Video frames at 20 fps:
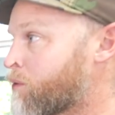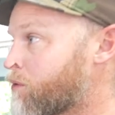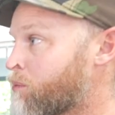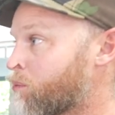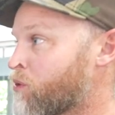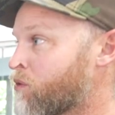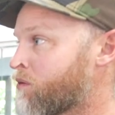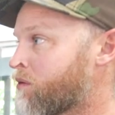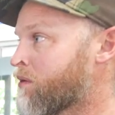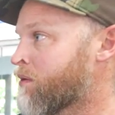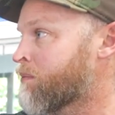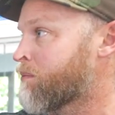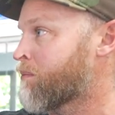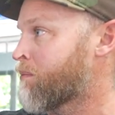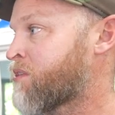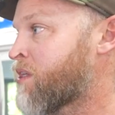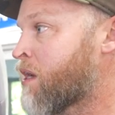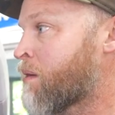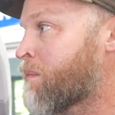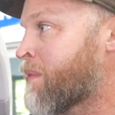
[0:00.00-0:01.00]
we removed the
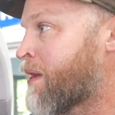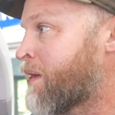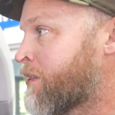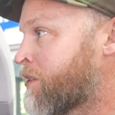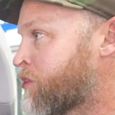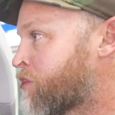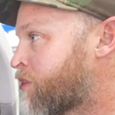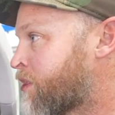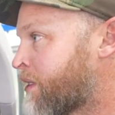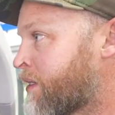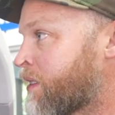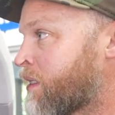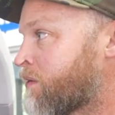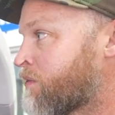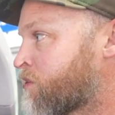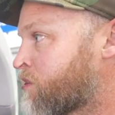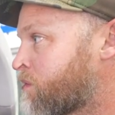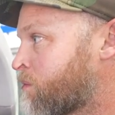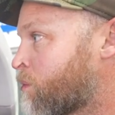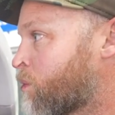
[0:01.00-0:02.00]
stock battery tray to give
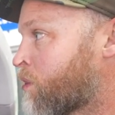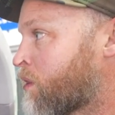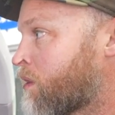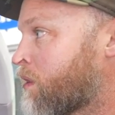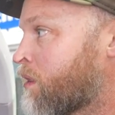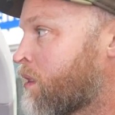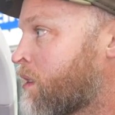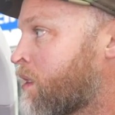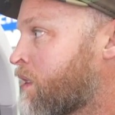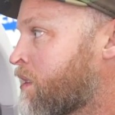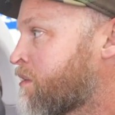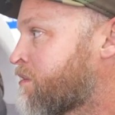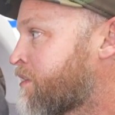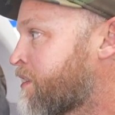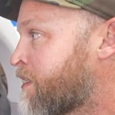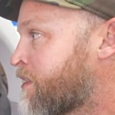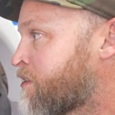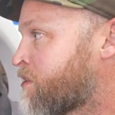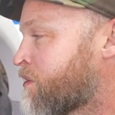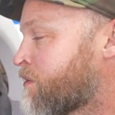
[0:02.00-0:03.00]
us some more
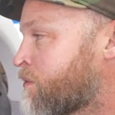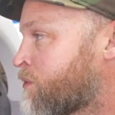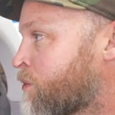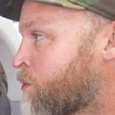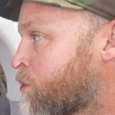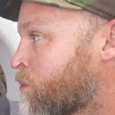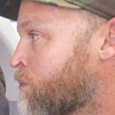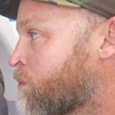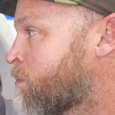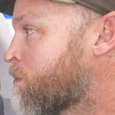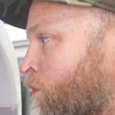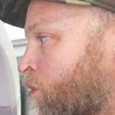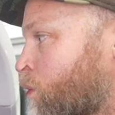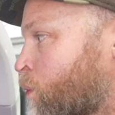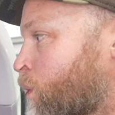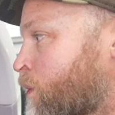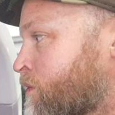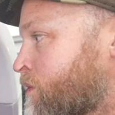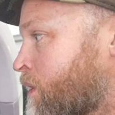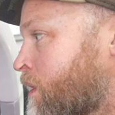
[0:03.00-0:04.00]
clearance and room for the
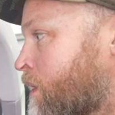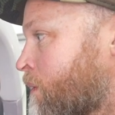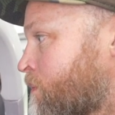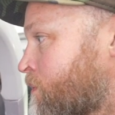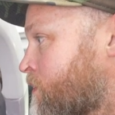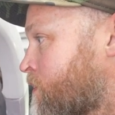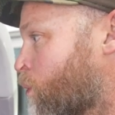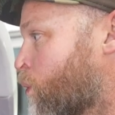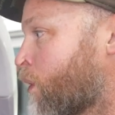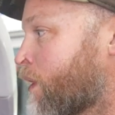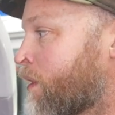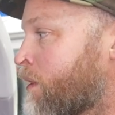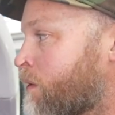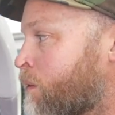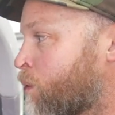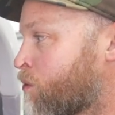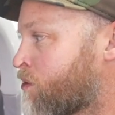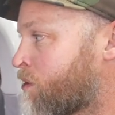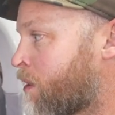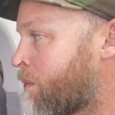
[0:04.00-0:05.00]
wheel tubs. We'll get
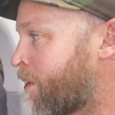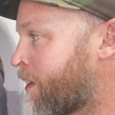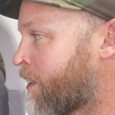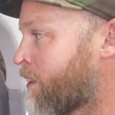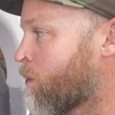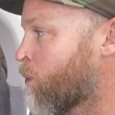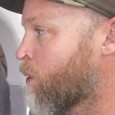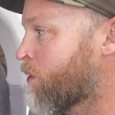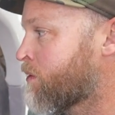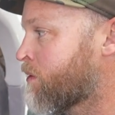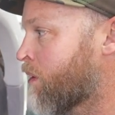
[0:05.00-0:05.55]
we'll start making the wheel